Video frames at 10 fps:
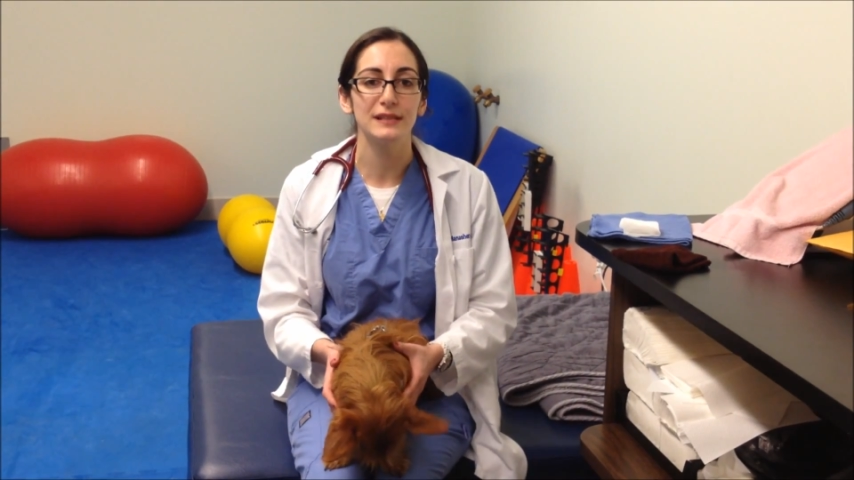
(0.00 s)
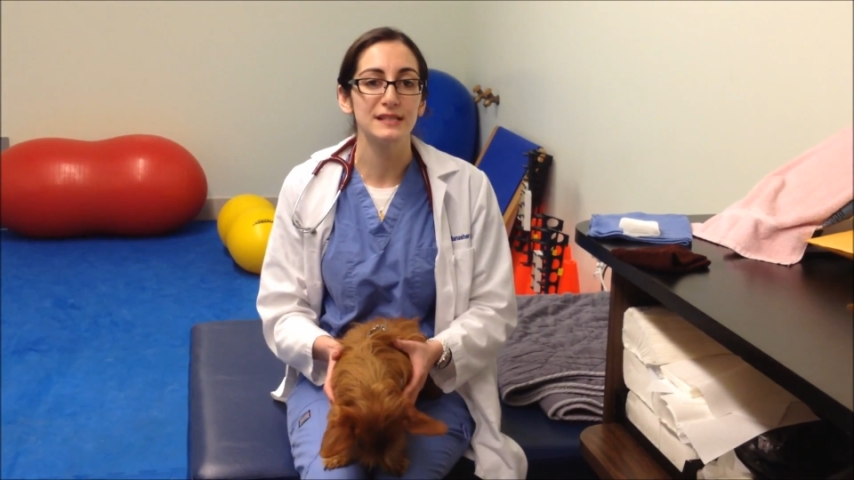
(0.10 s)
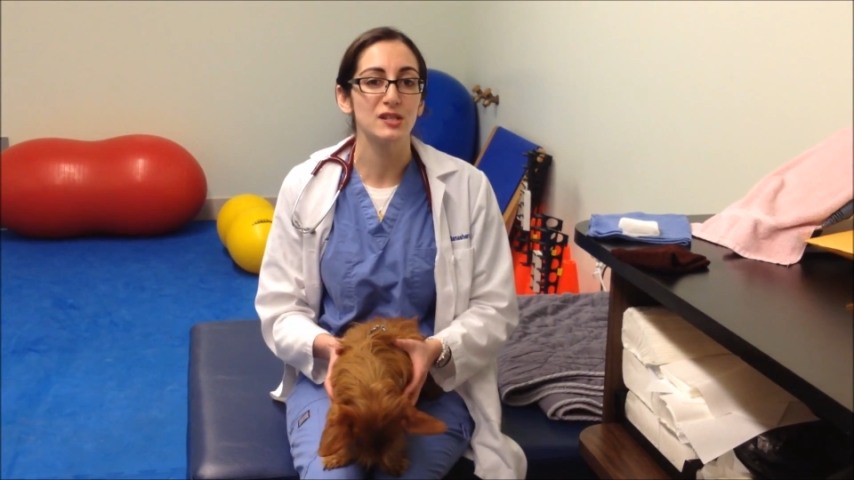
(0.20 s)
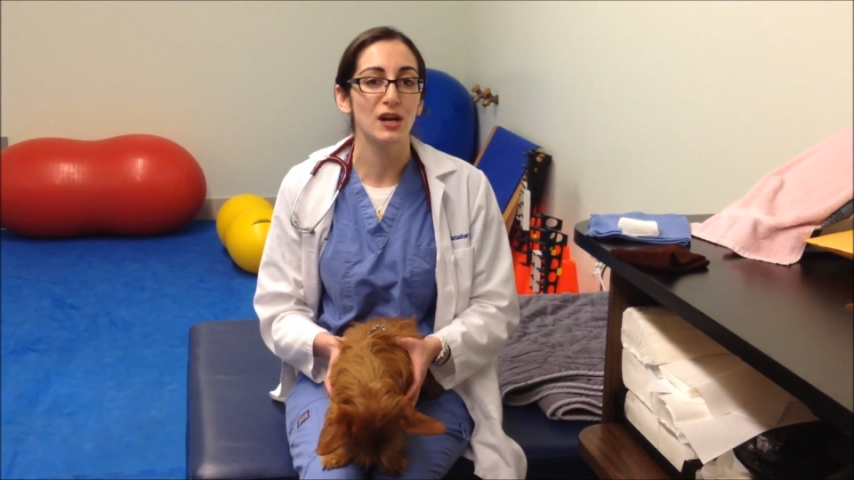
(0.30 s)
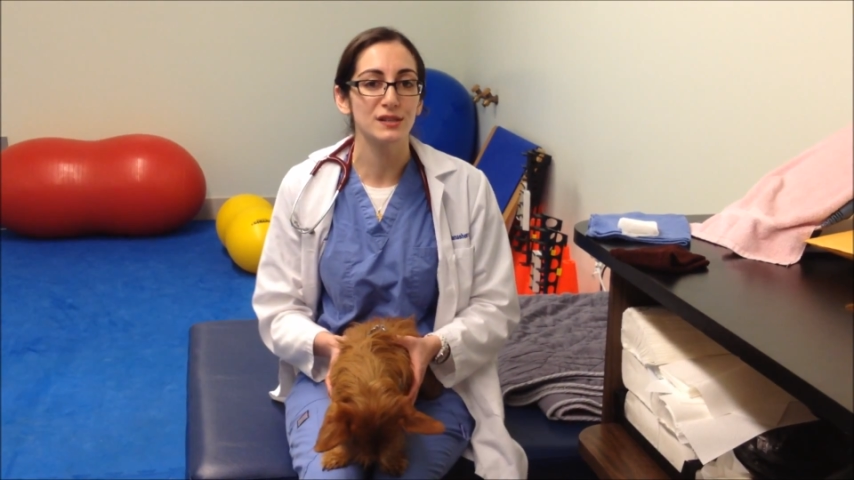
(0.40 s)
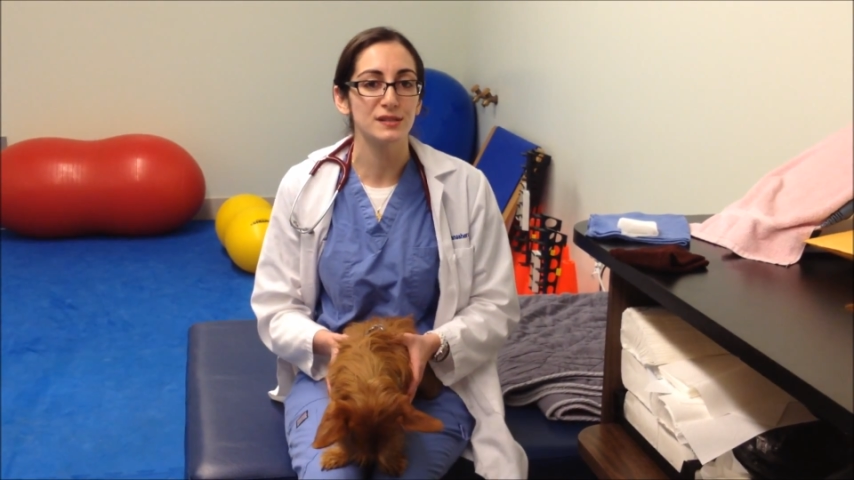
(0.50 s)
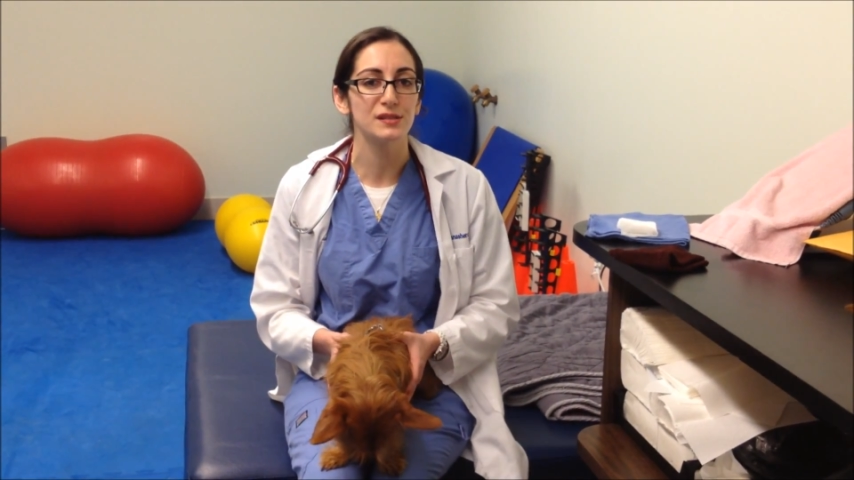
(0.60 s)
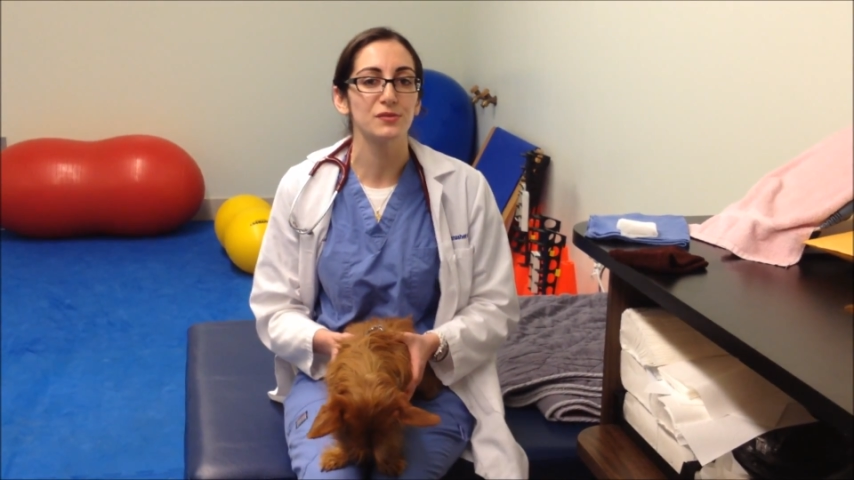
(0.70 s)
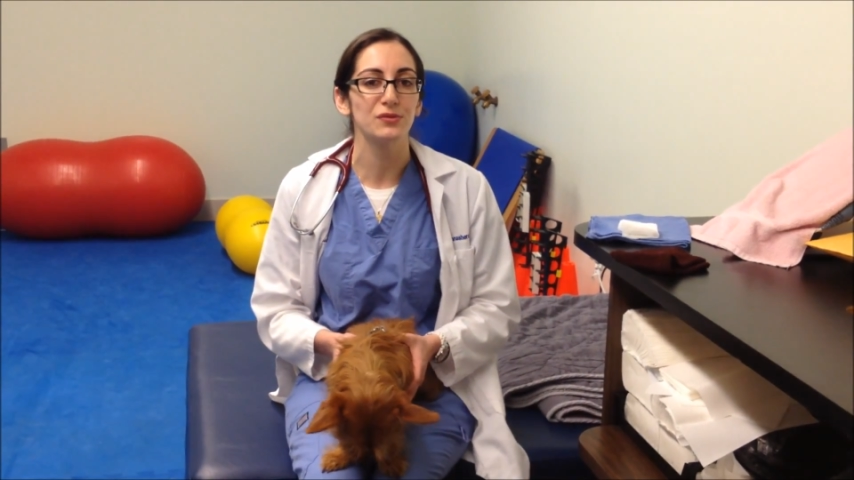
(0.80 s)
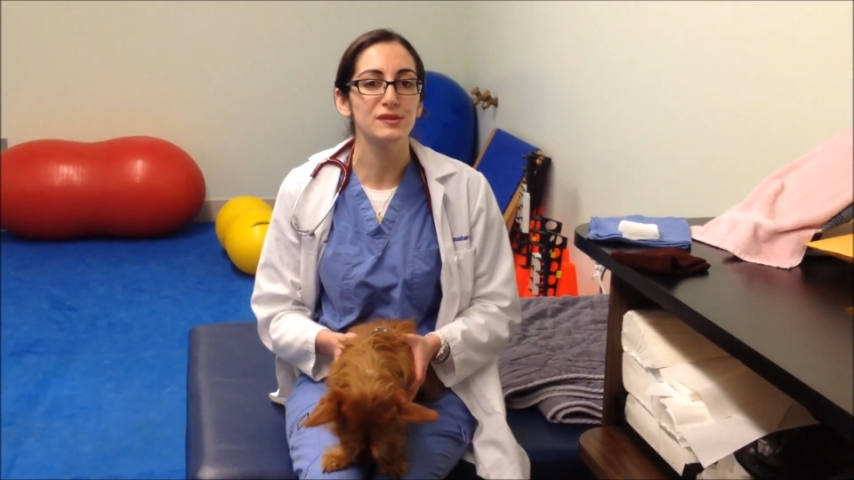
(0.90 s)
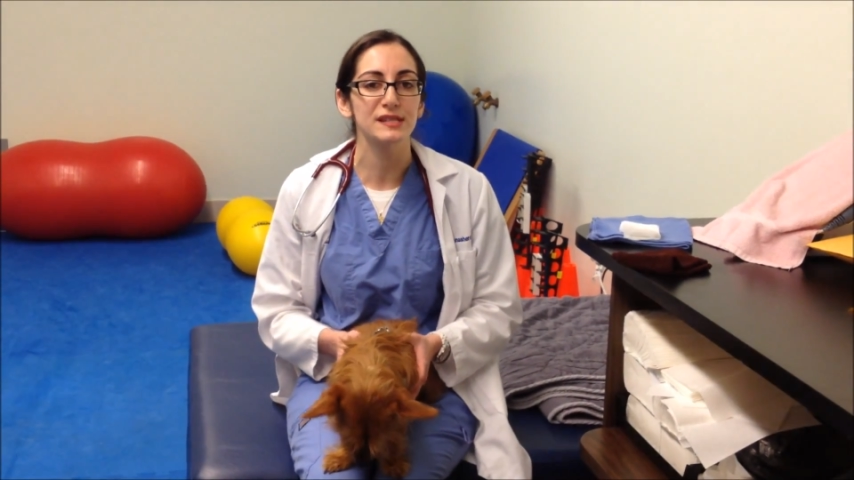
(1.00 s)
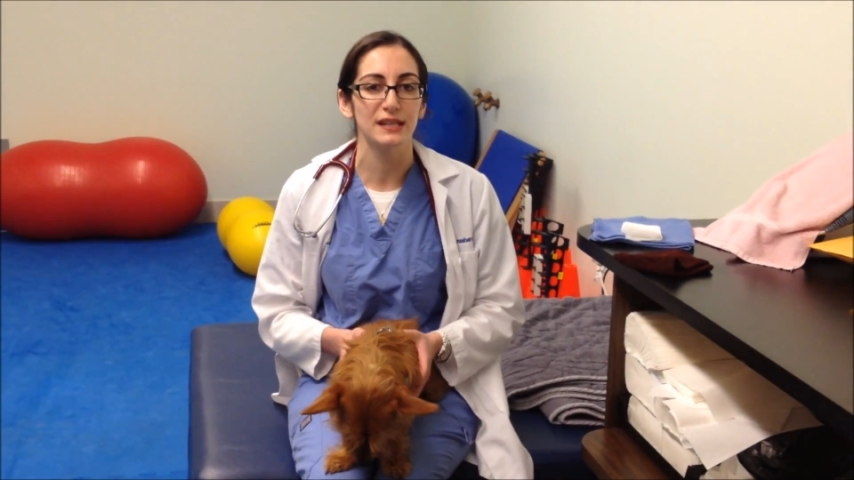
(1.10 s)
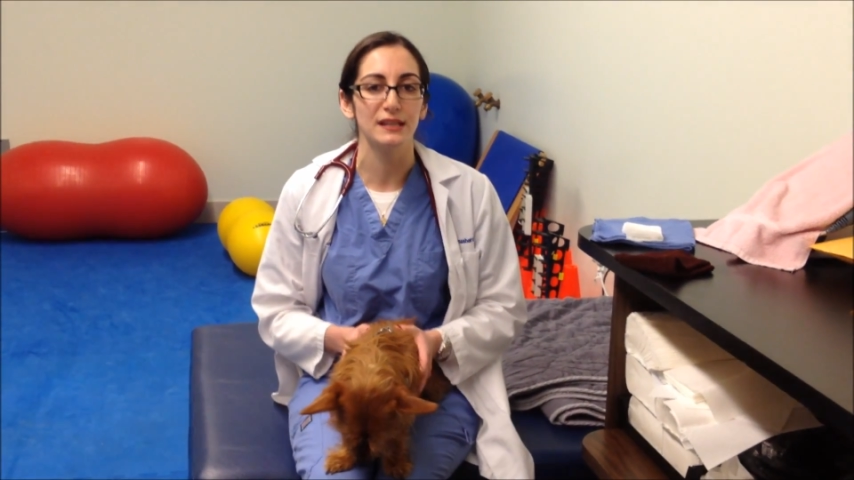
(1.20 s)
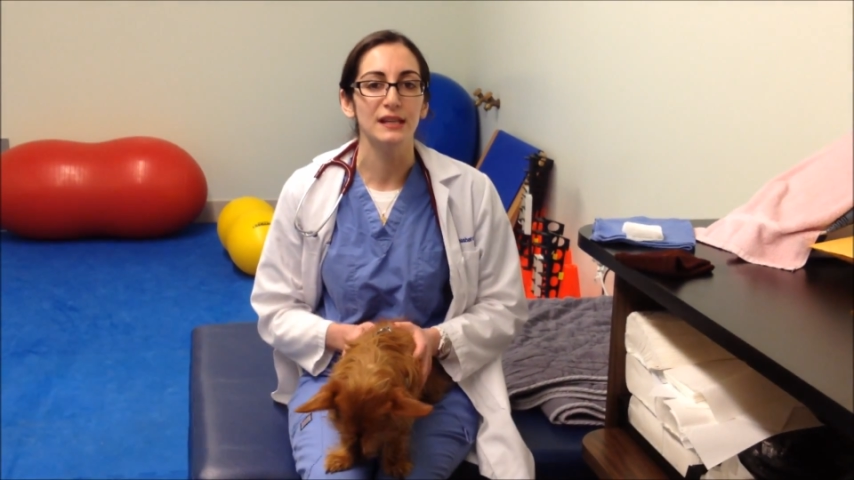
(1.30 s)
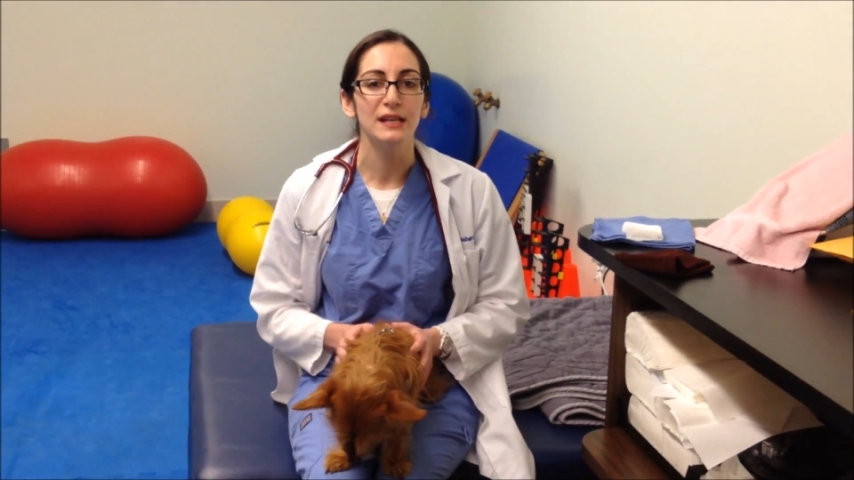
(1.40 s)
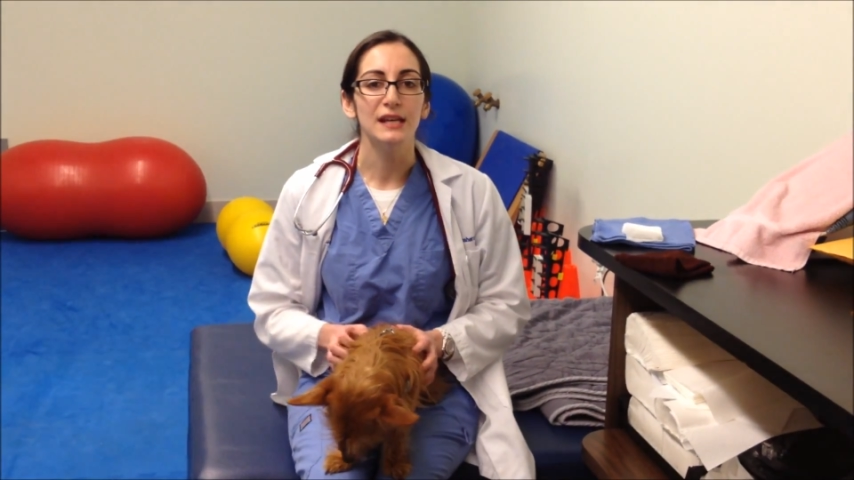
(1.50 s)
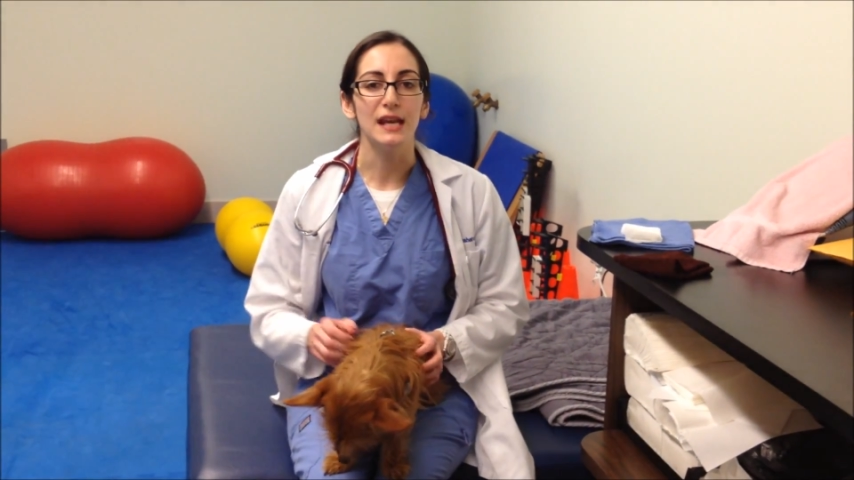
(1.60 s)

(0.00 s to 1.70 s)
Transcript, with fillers: release toxins through their skin,